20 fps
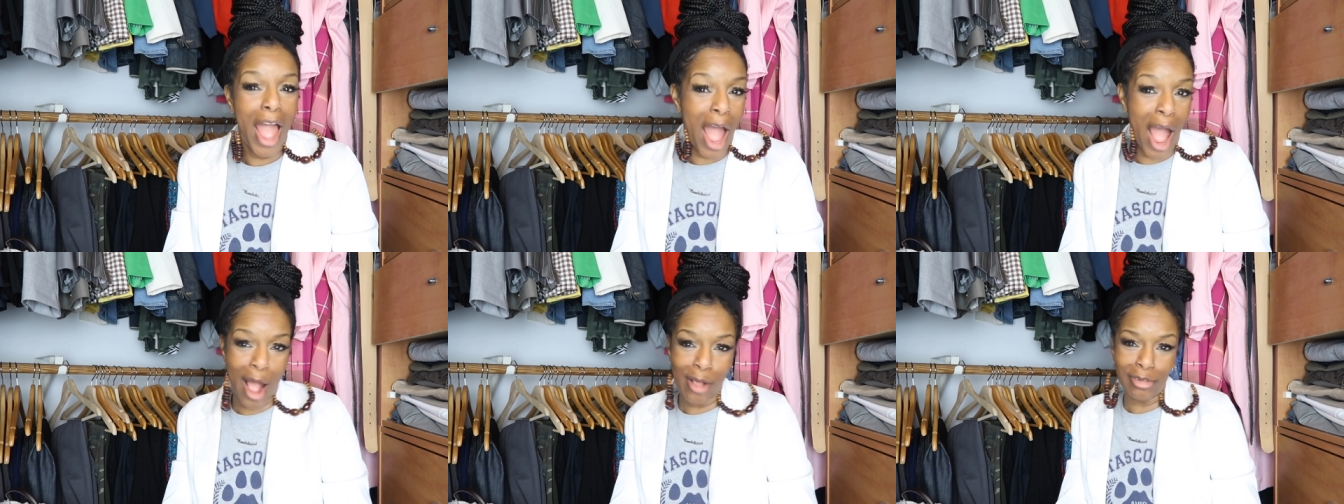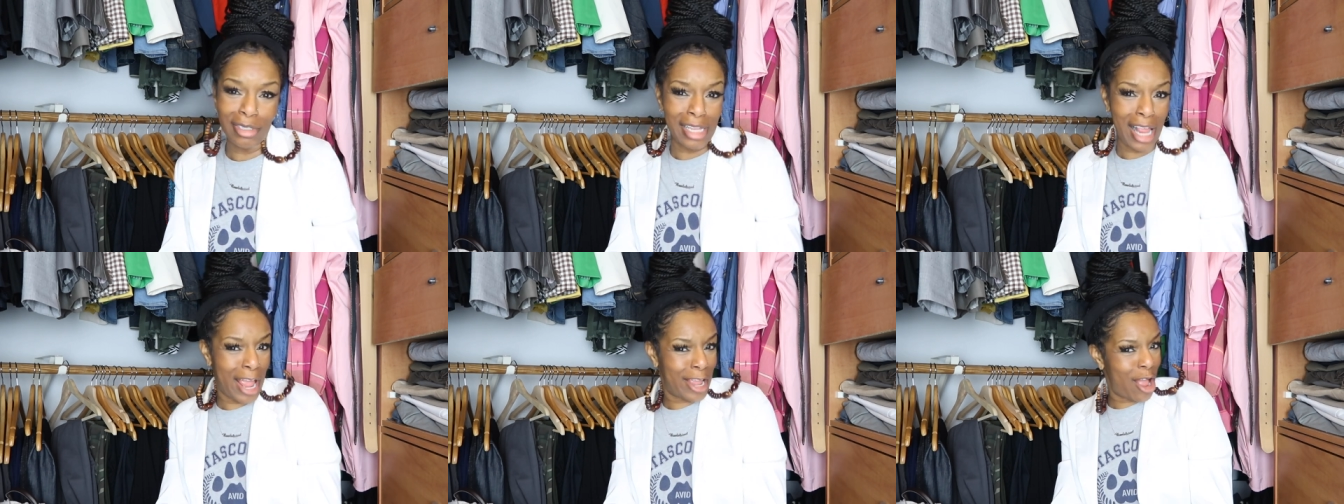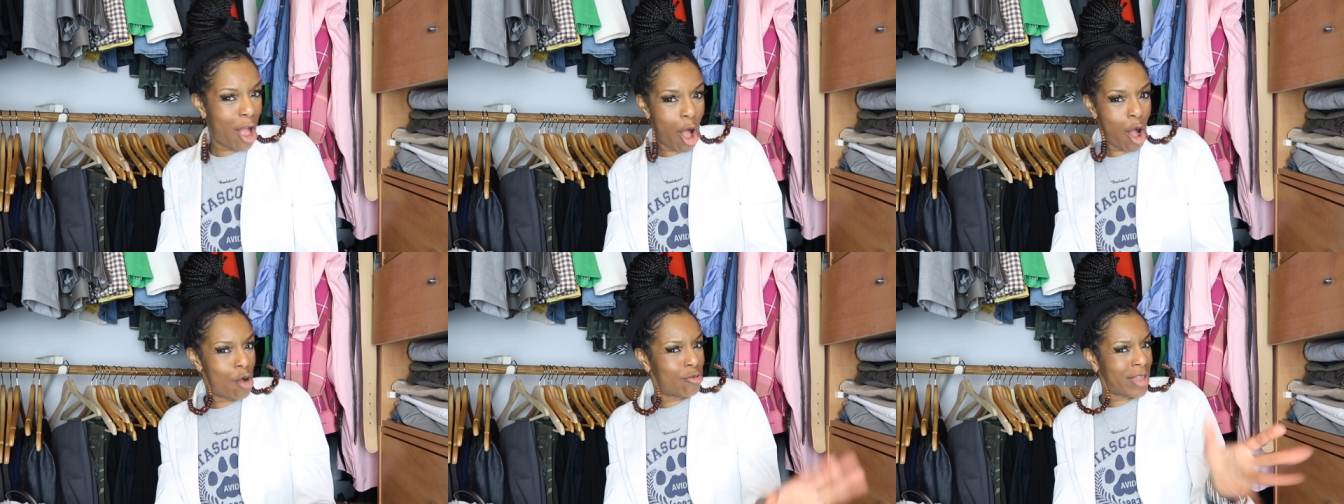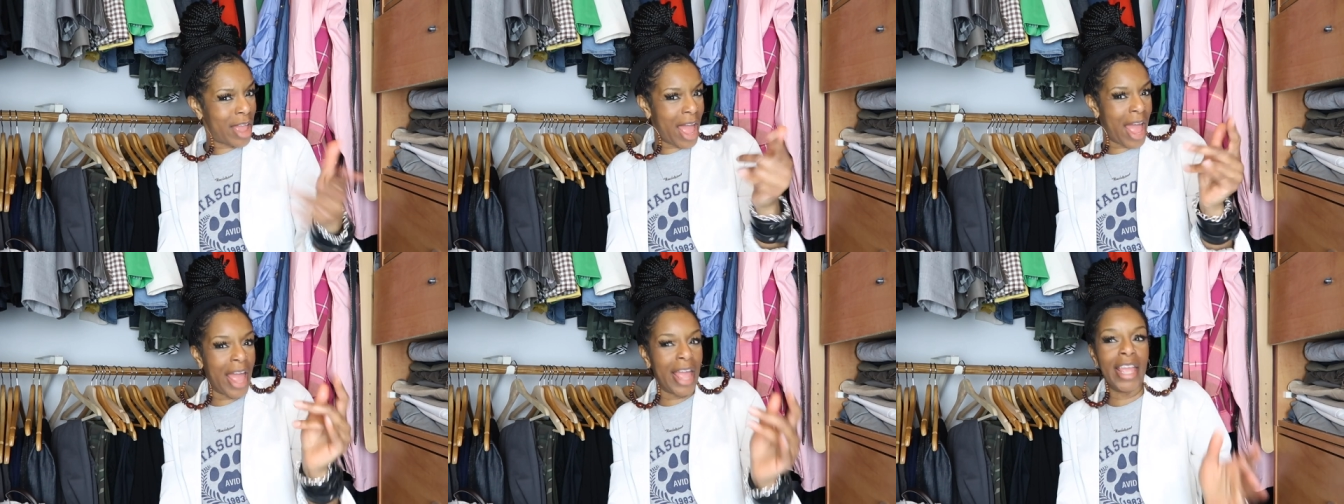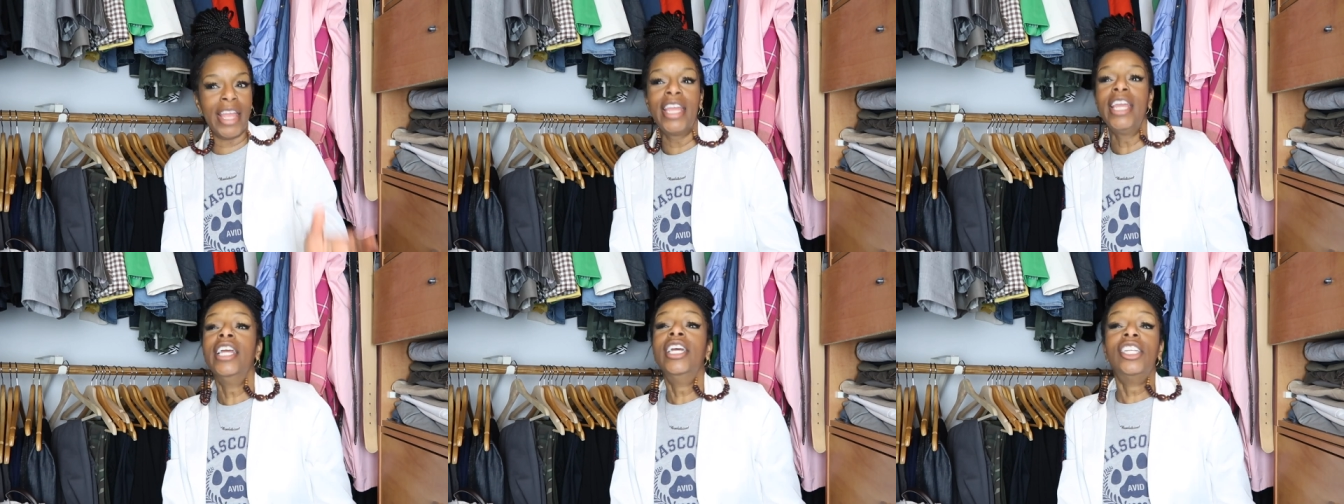I was like,
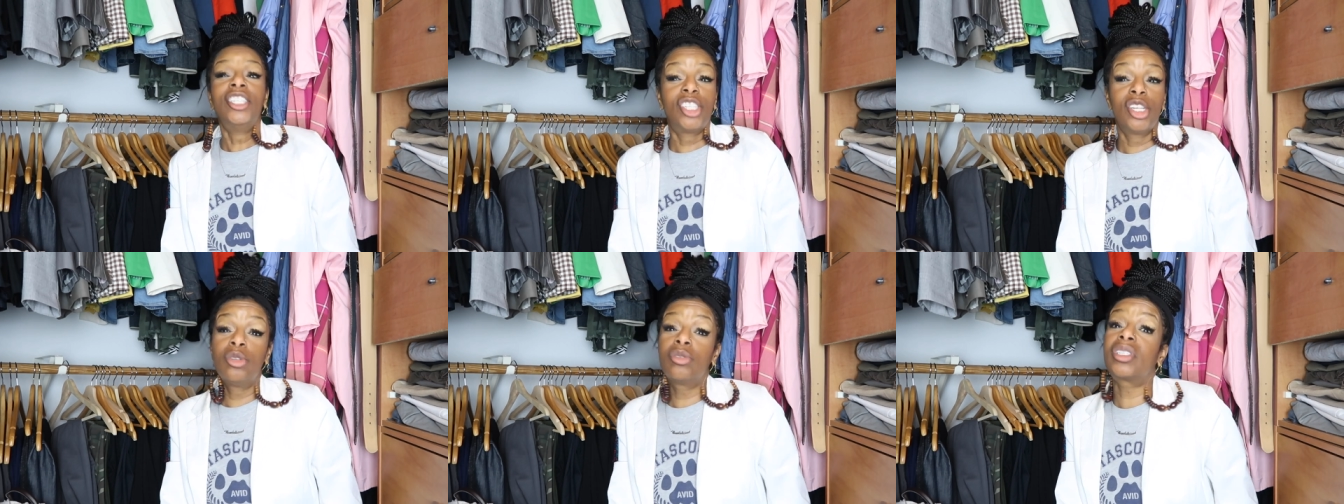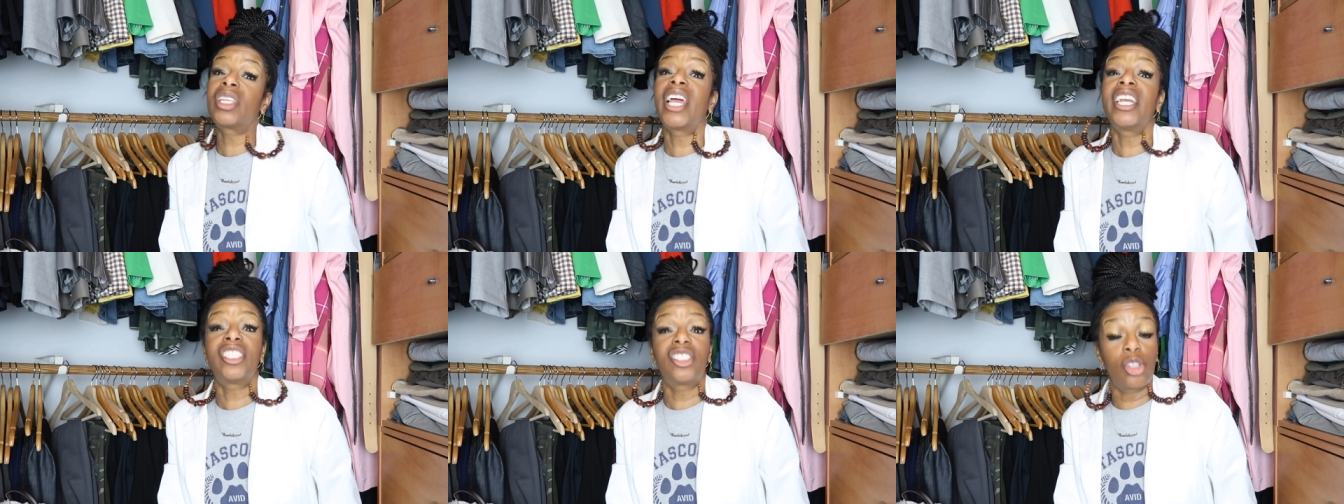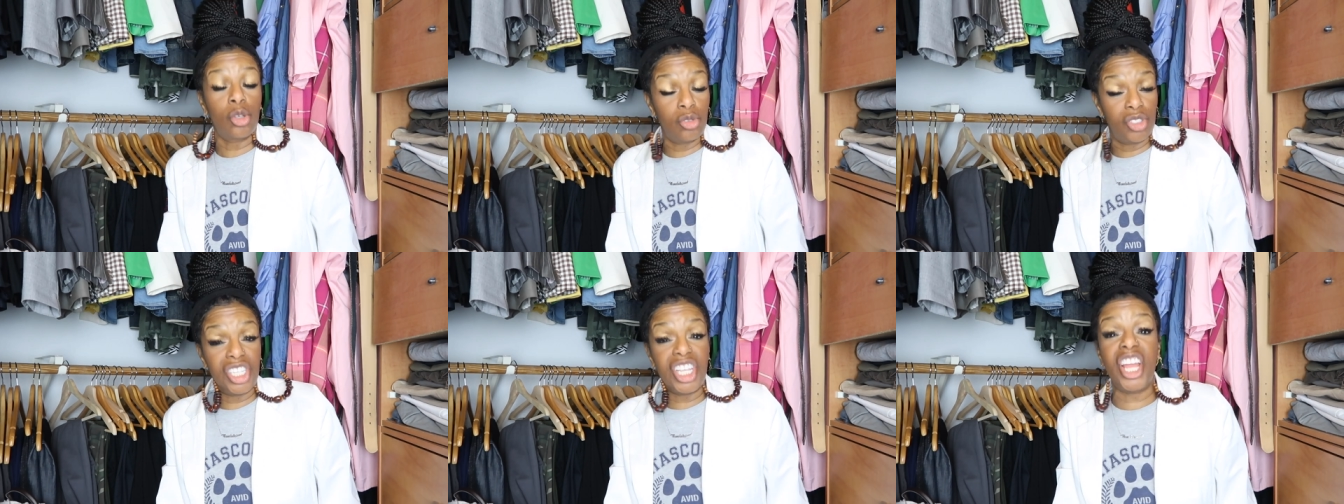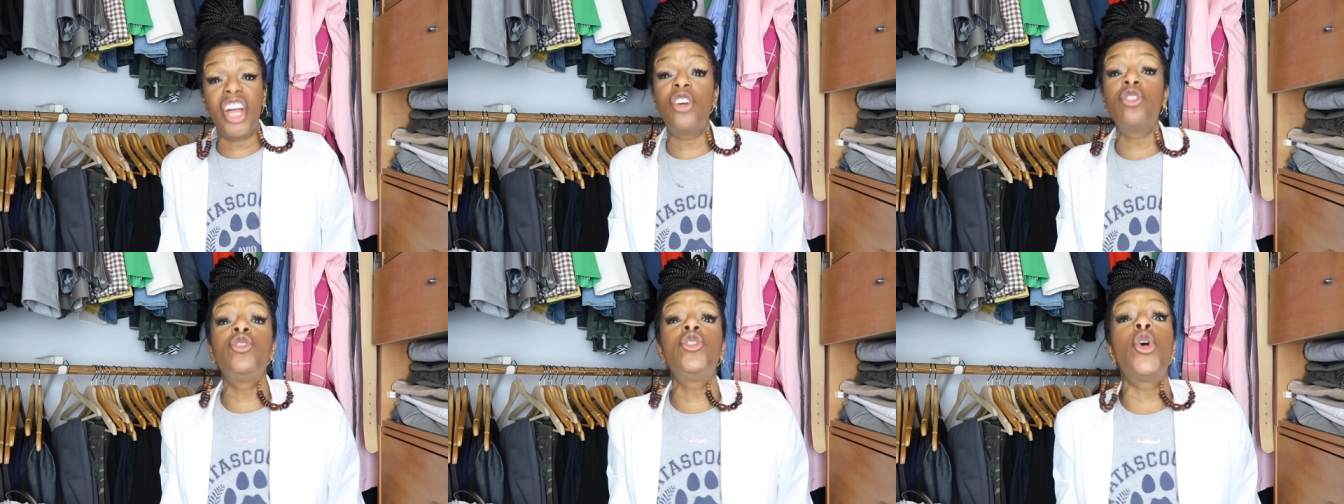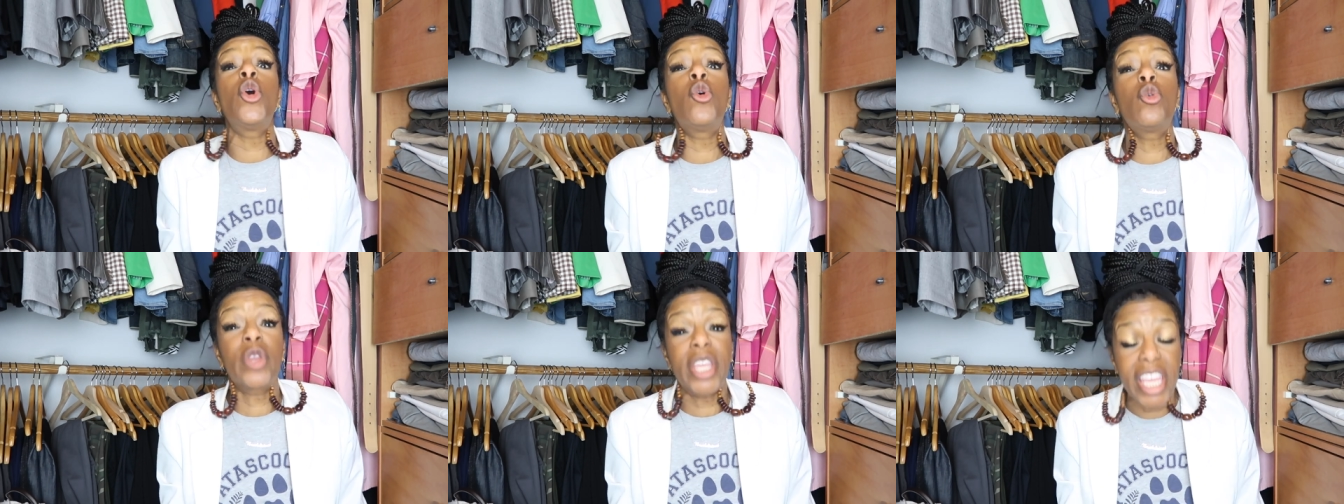okay. She was like, so tell
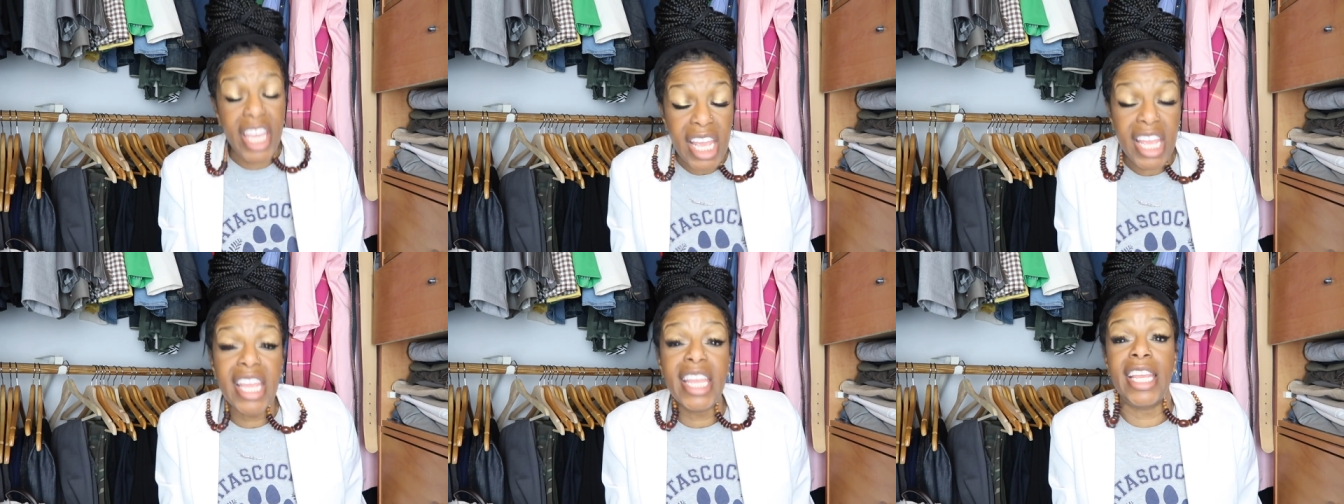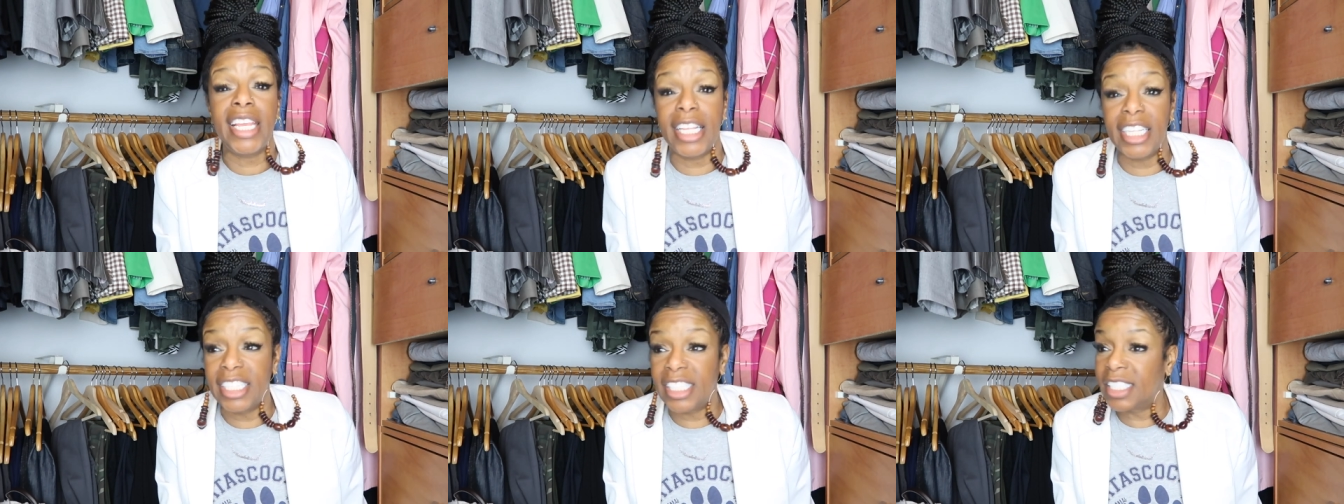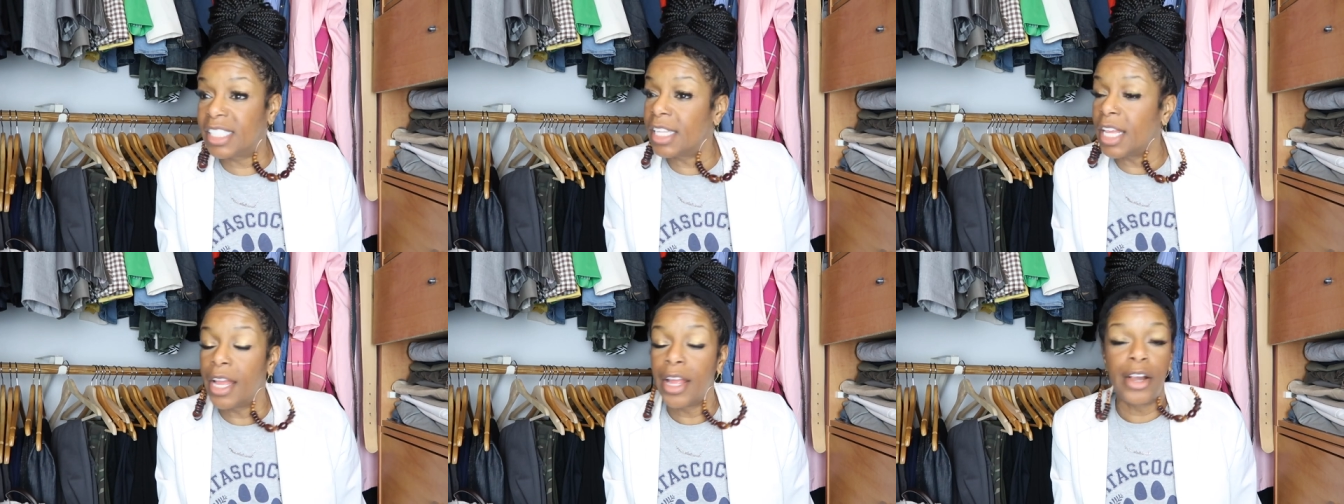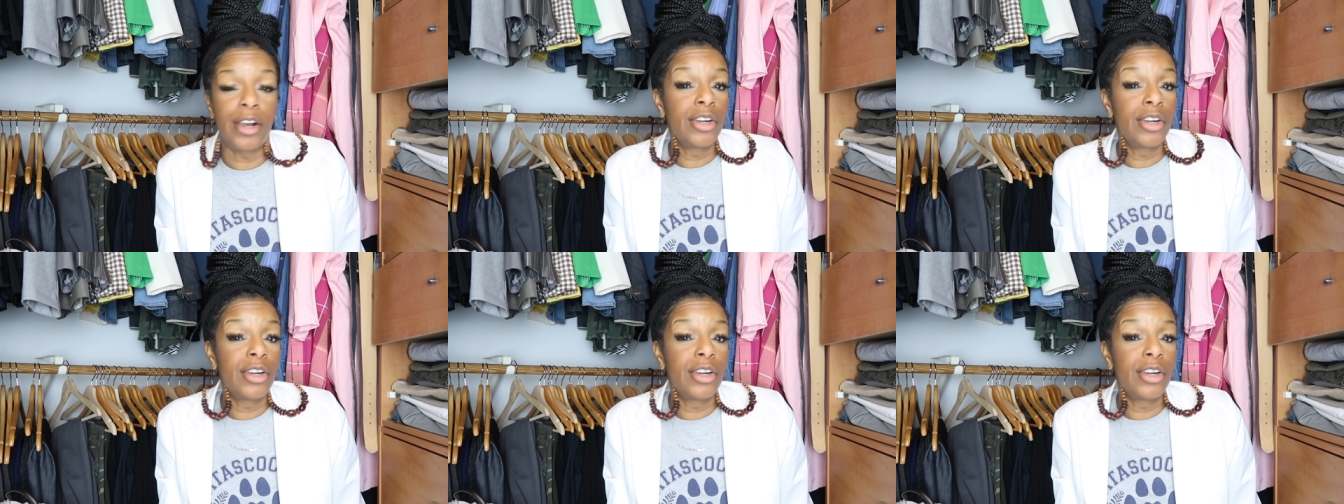your kids